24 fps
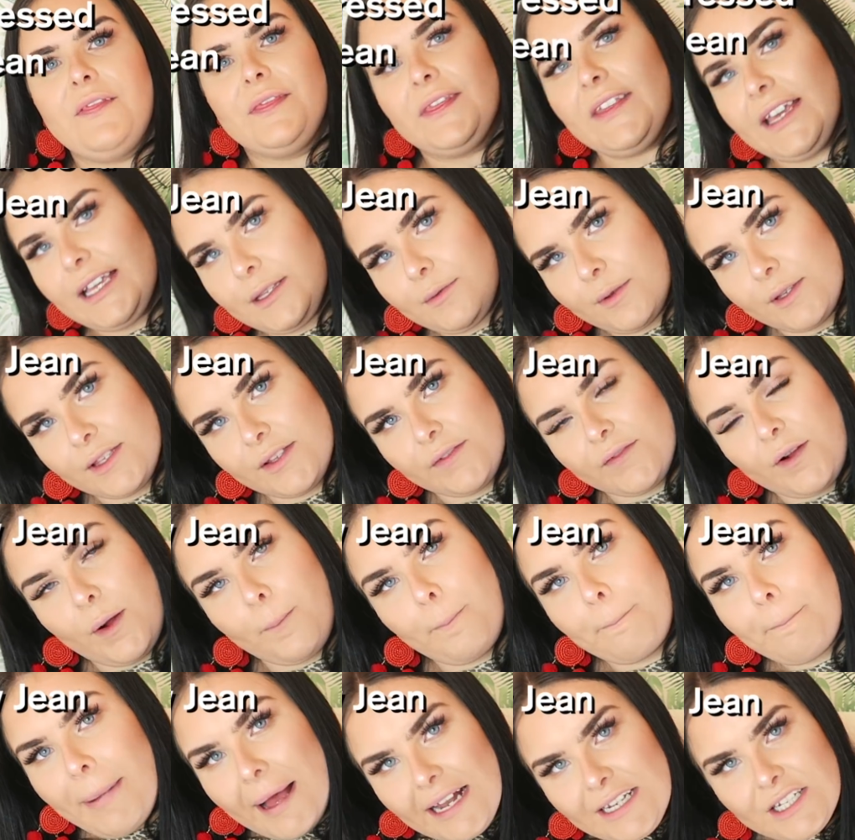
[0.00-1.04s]
These ones have
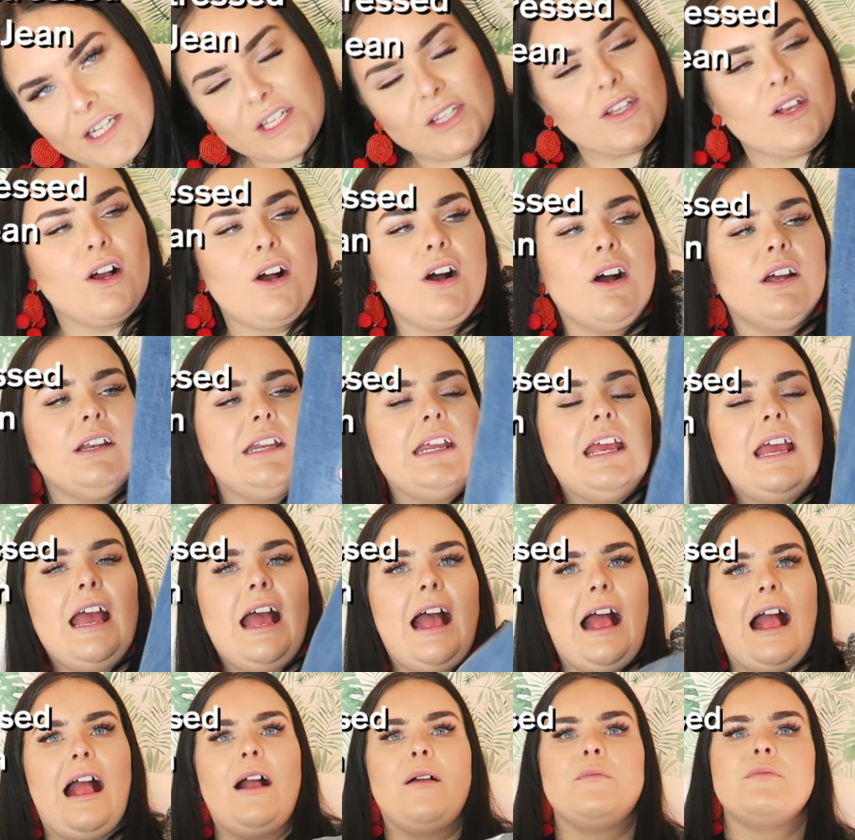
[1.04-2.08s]
got badges on,
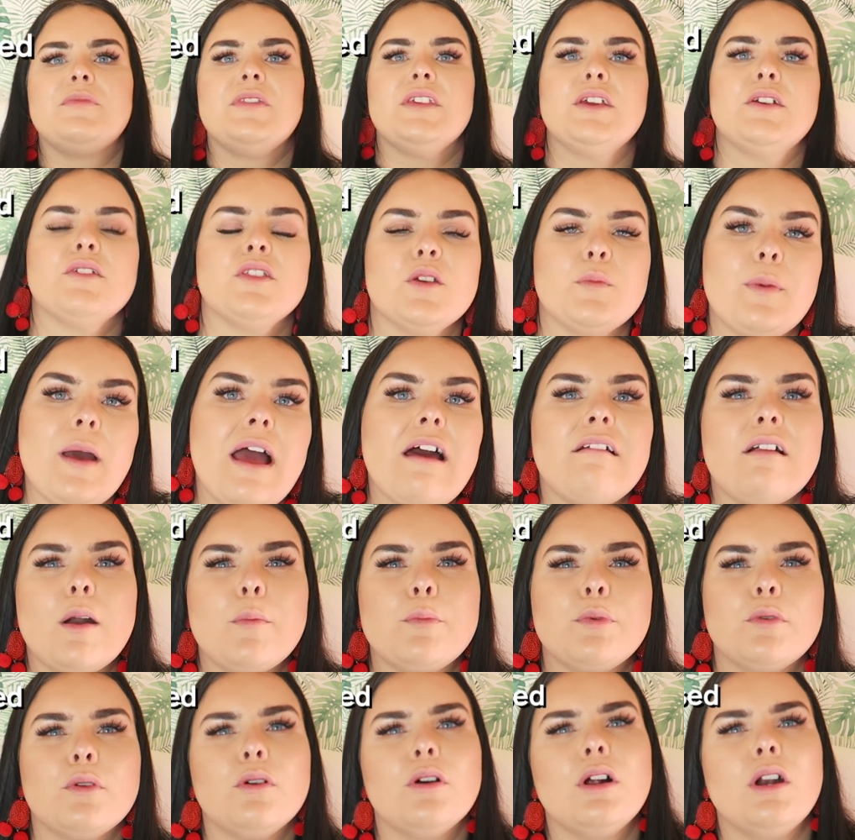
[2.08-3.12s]
and the other pair I
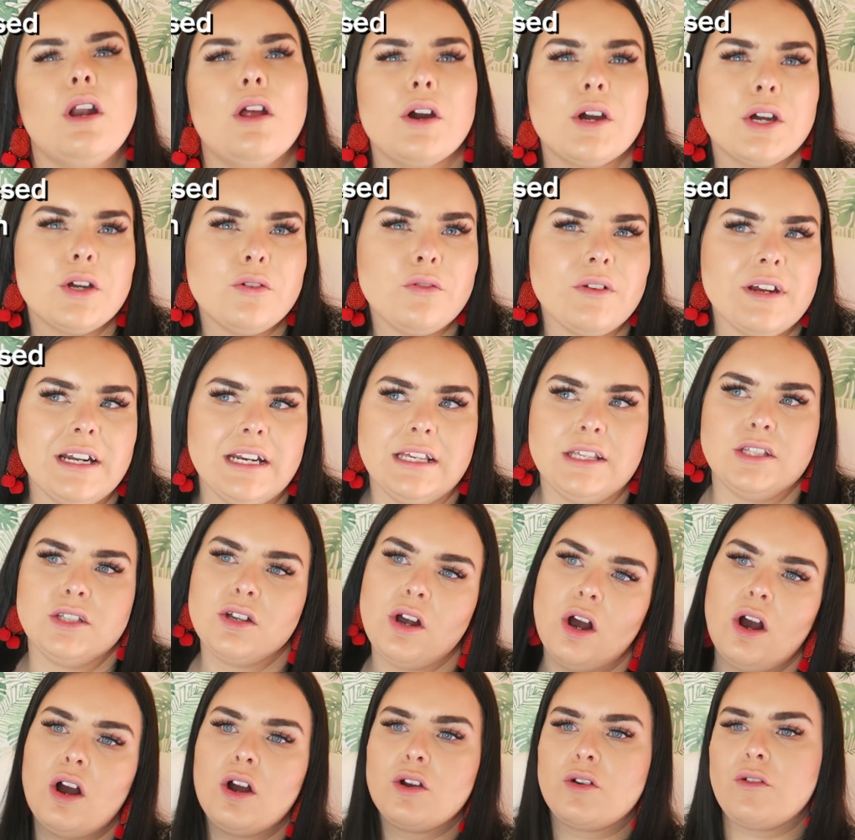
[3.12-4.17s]
brought are like a really
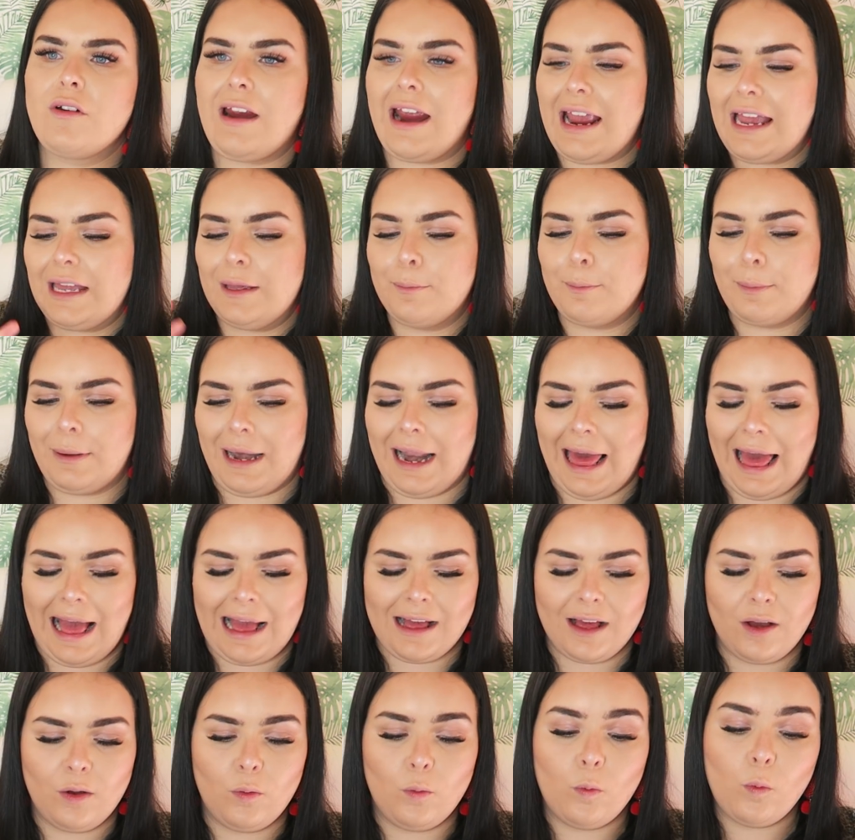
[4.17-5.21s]
dark grey
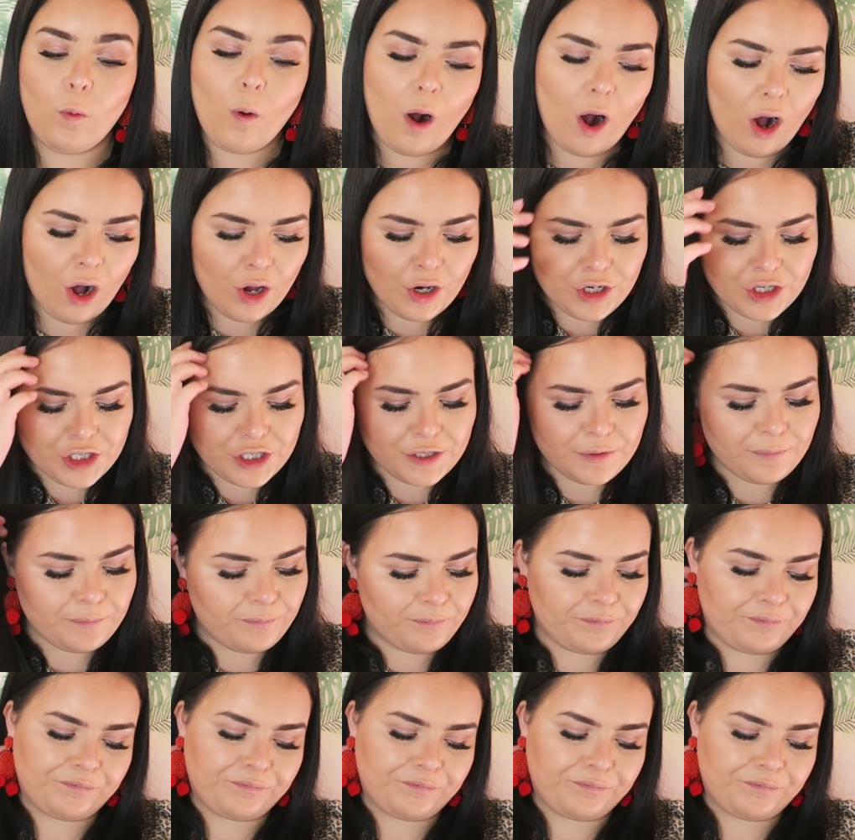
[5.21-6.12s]
black wash.